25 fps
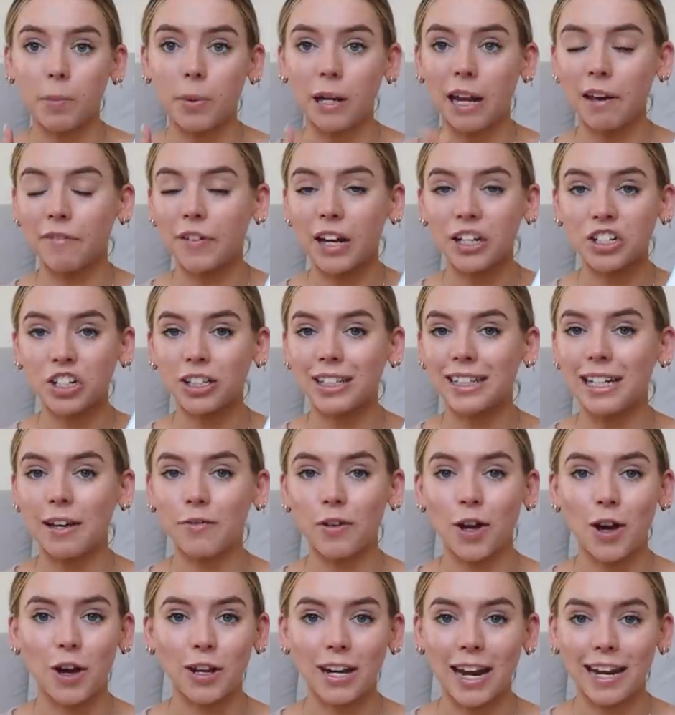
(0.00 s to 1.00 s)
But I've actually
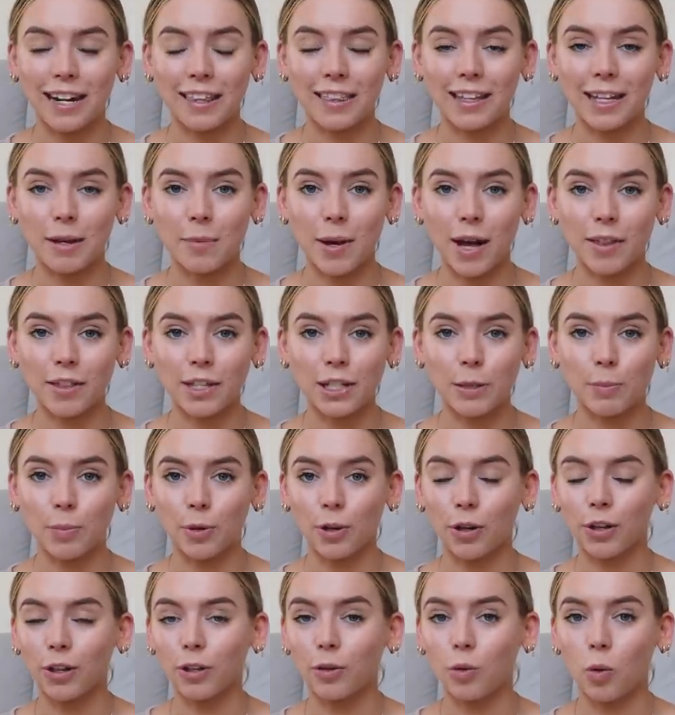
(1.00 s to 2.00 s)
never heard anything about this
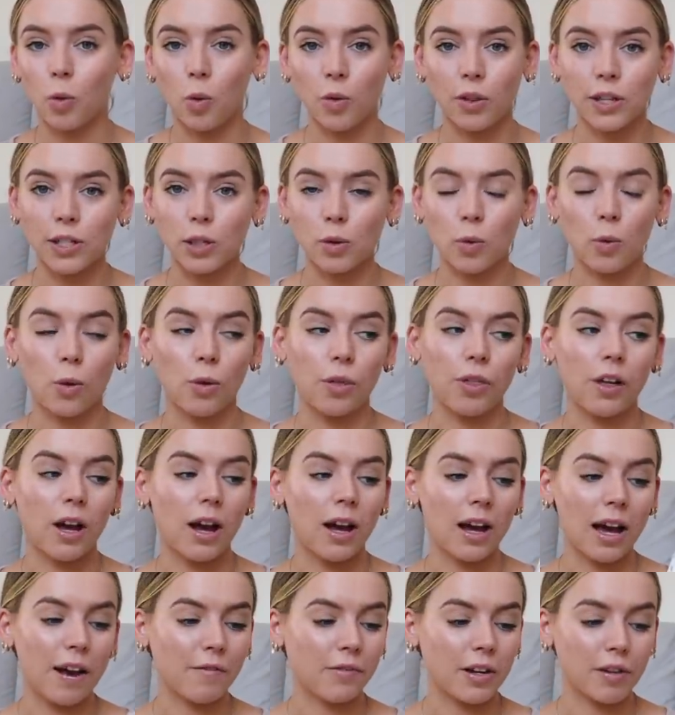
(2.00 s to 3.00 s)
book or this author.
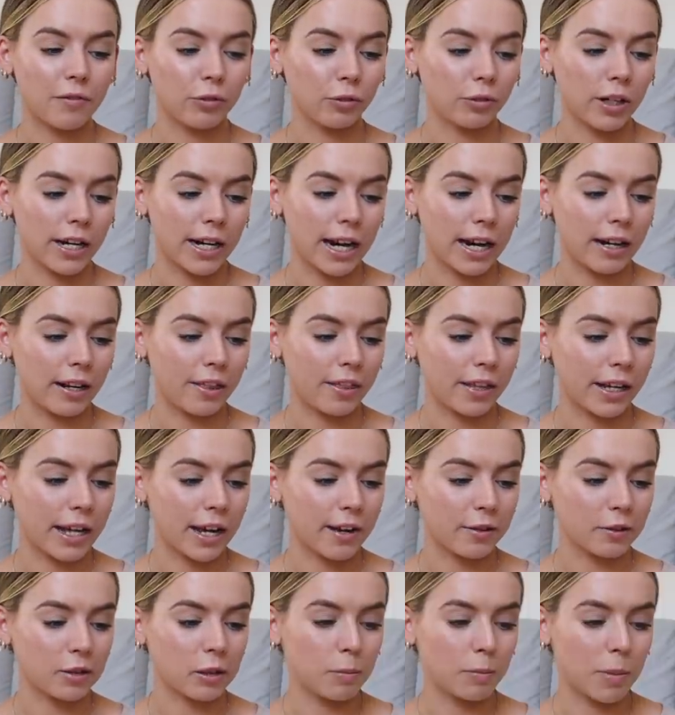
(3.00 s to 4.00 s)
I've never read anything
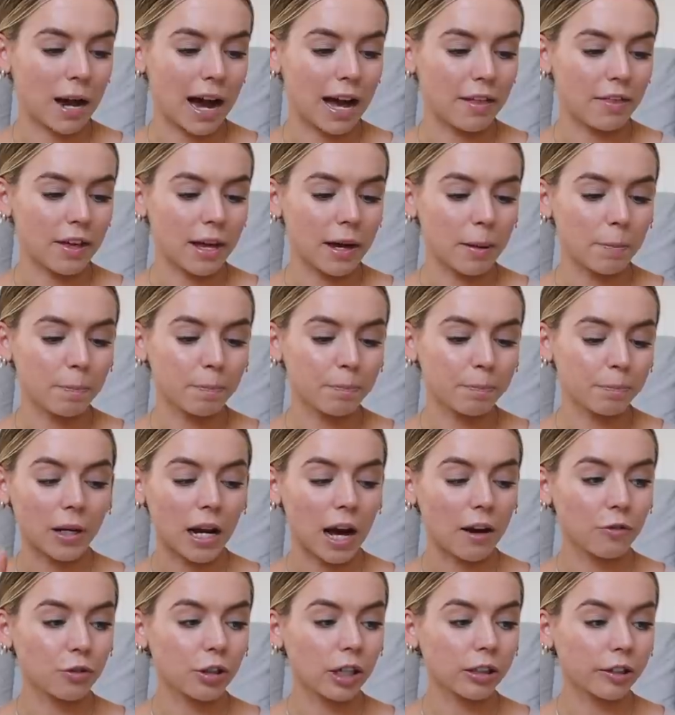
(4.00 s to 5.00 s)
else by them. But
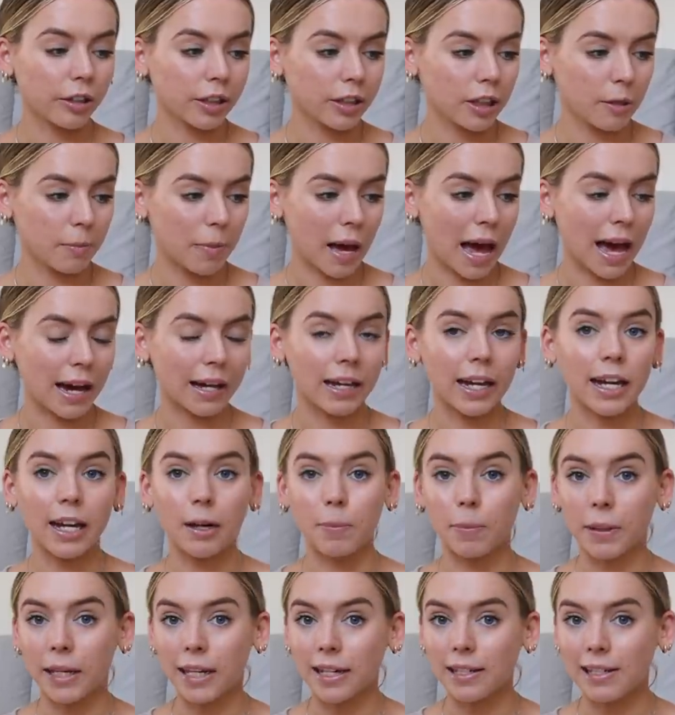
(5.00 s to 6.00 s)
after I read the back, it
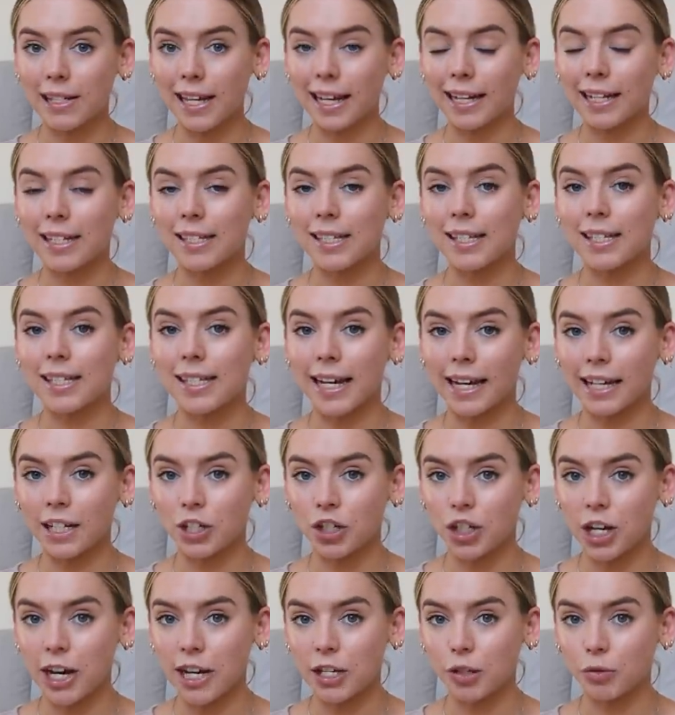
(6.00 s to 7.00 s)
appears like it's a
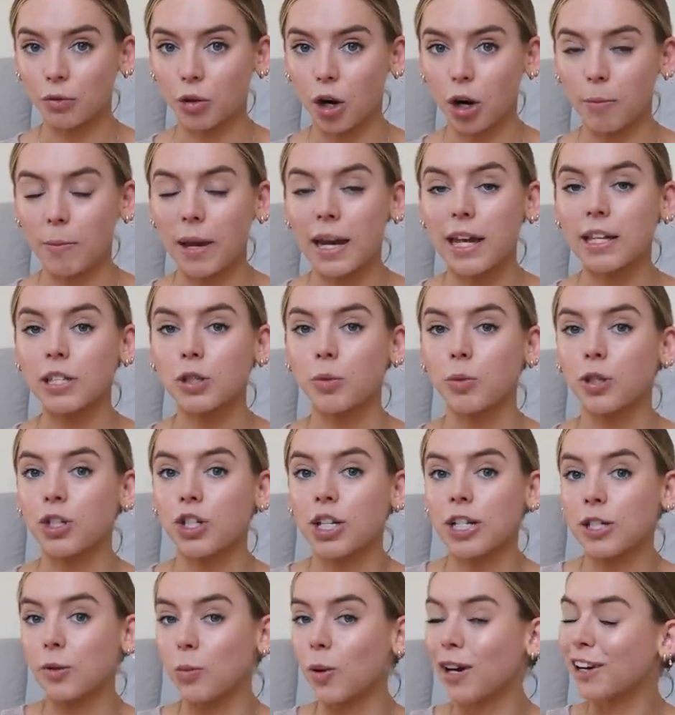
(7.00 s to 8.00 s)
second chance romance,
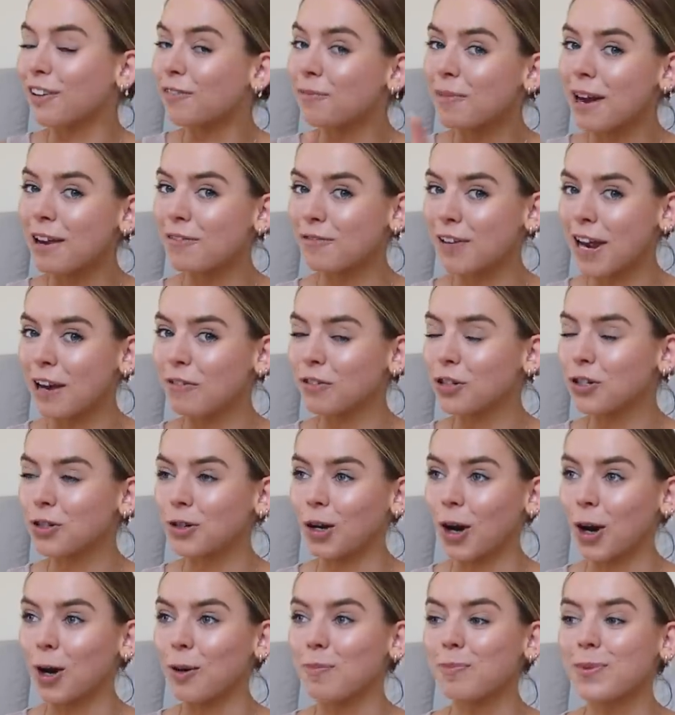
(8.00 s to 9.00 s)
which is one of my favorite
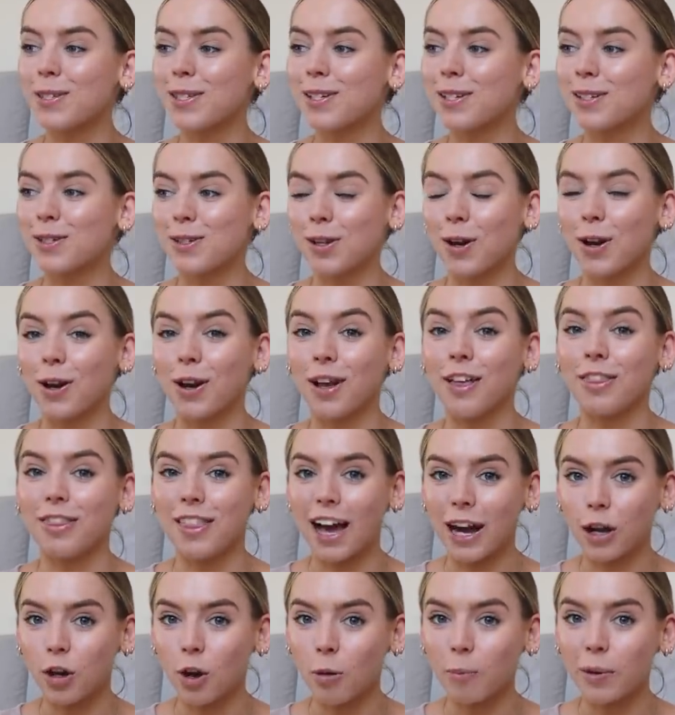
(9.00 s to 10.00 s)
tropes. So
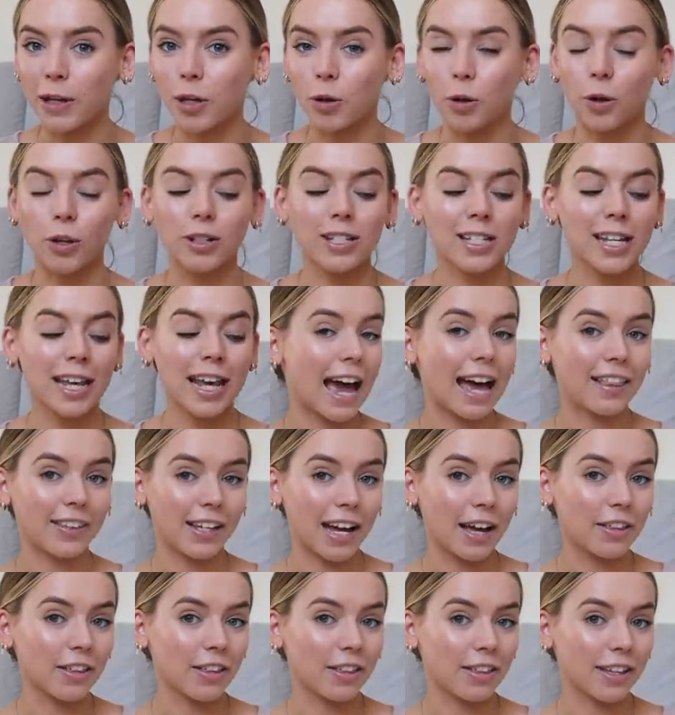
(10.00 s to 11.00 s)
that got me hooked. And
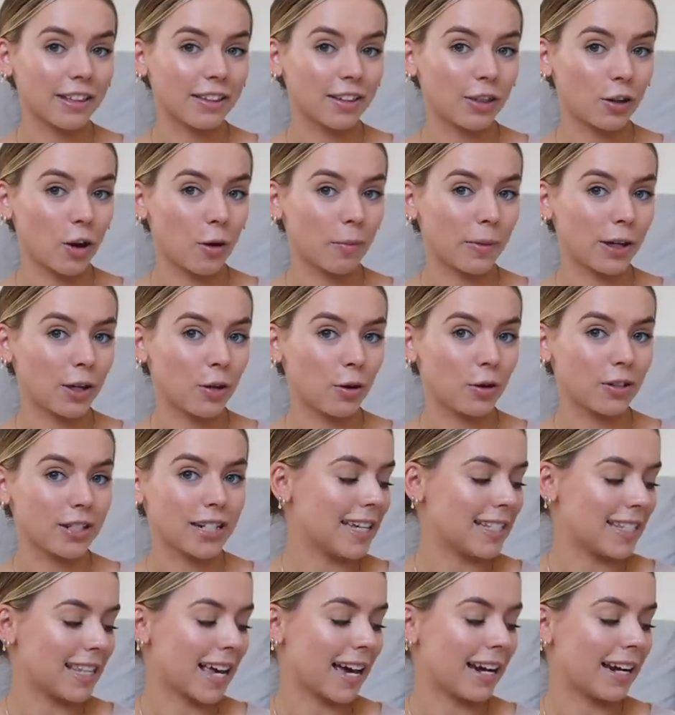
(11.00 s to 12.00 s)
the other thing that got me hooked
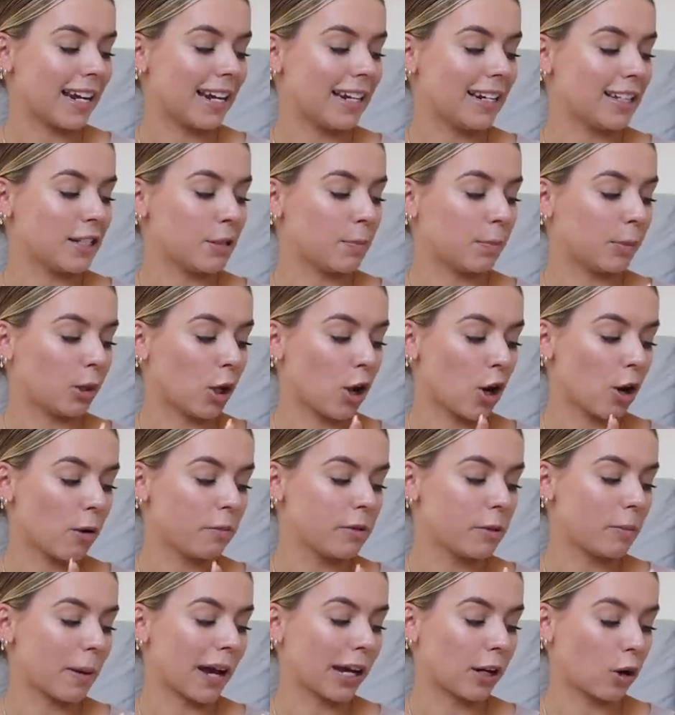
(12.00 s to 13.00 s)
is that it is
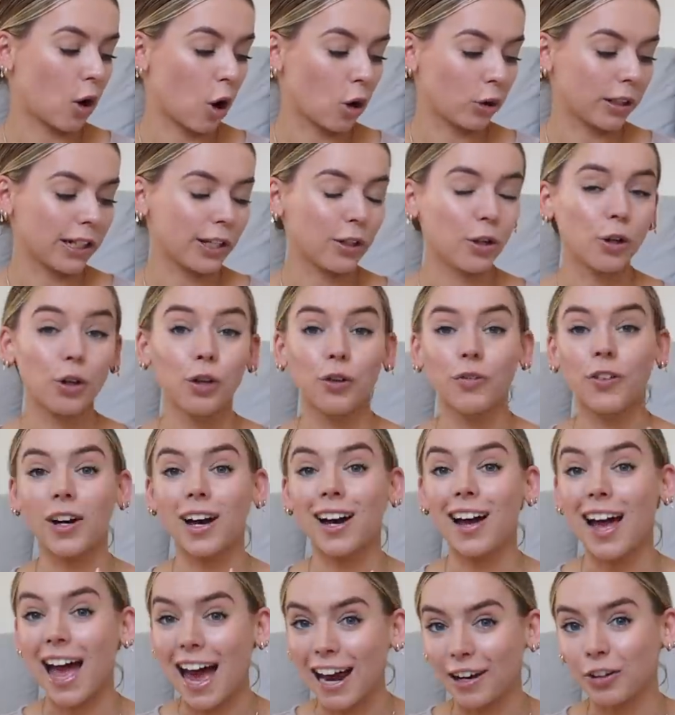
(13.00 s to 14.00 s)
blurbed by Colleen
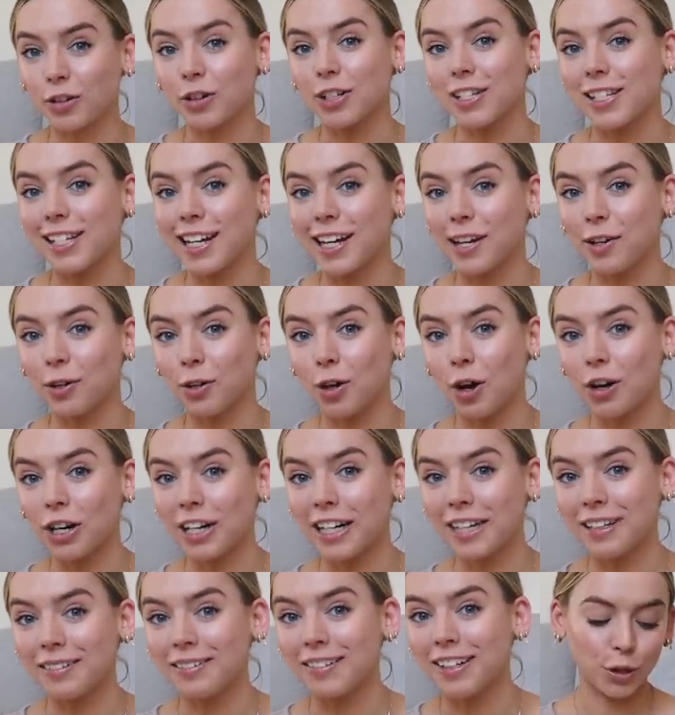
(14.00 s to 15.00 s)
Hoover and Christina
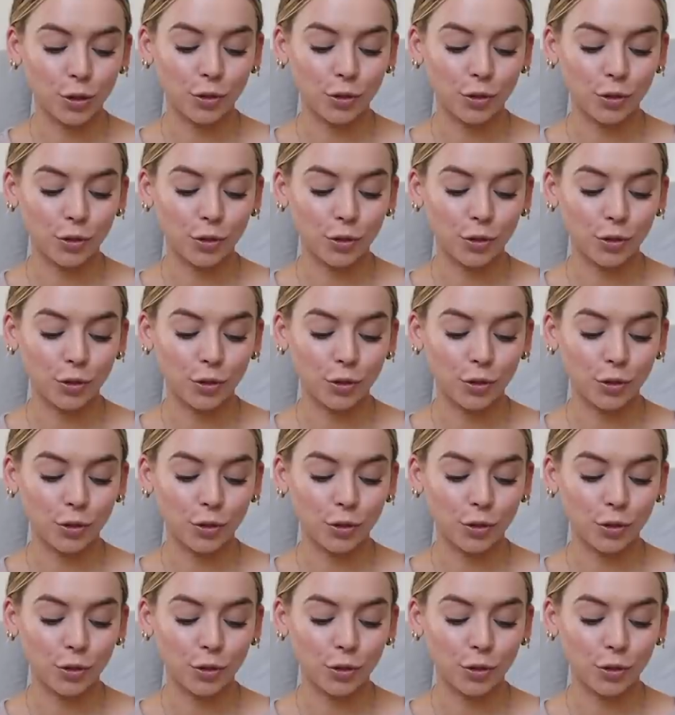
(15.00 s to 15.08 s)
Lauren.